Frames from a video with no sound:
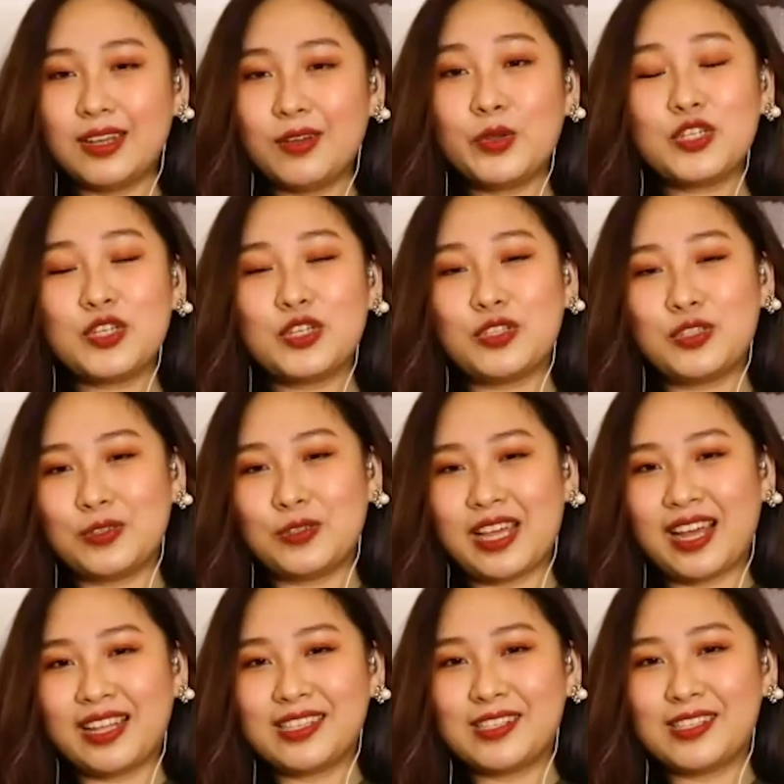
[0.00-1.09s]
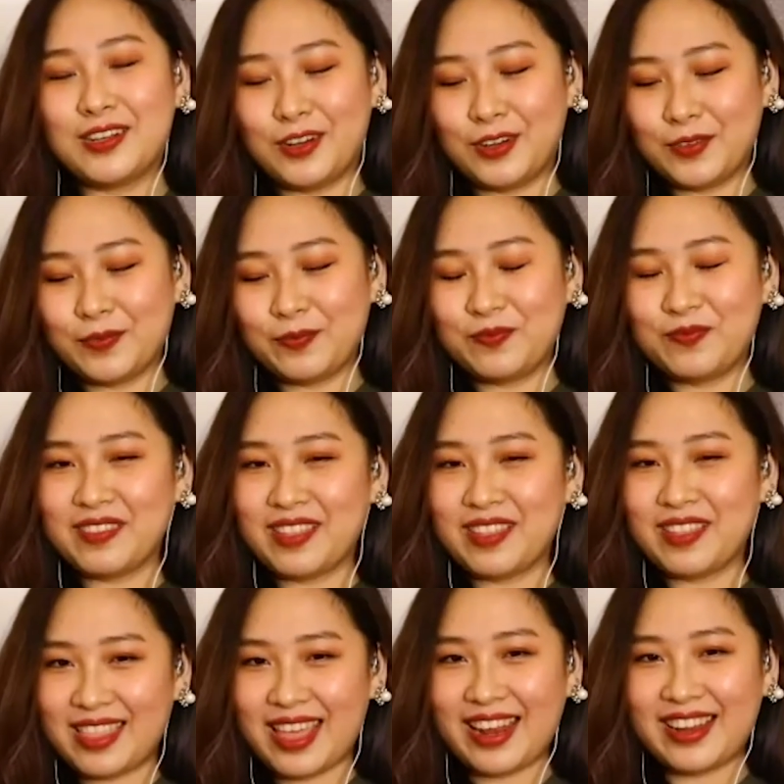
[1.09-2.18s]
we should do that. So
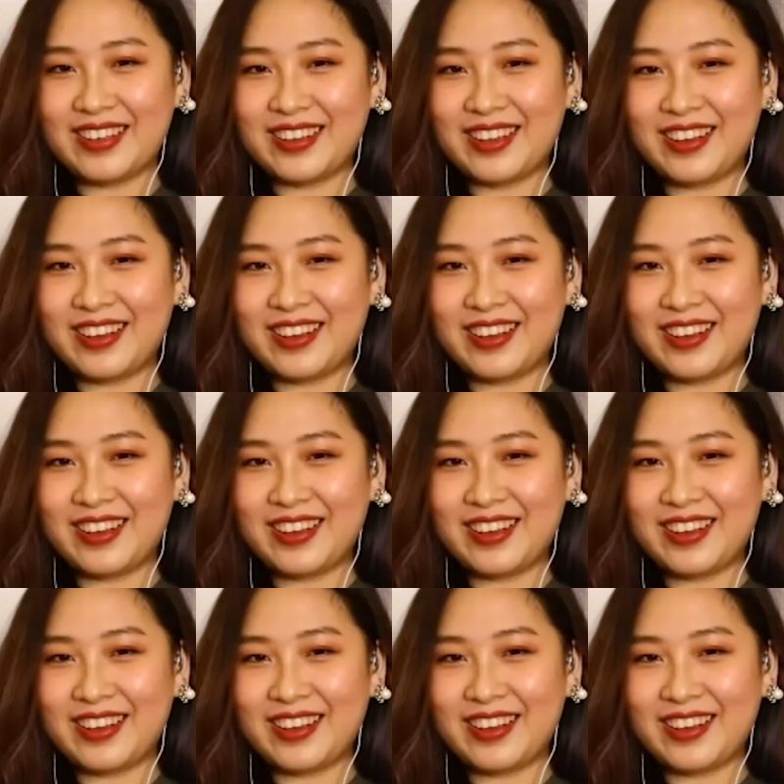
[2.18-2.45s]
there you go.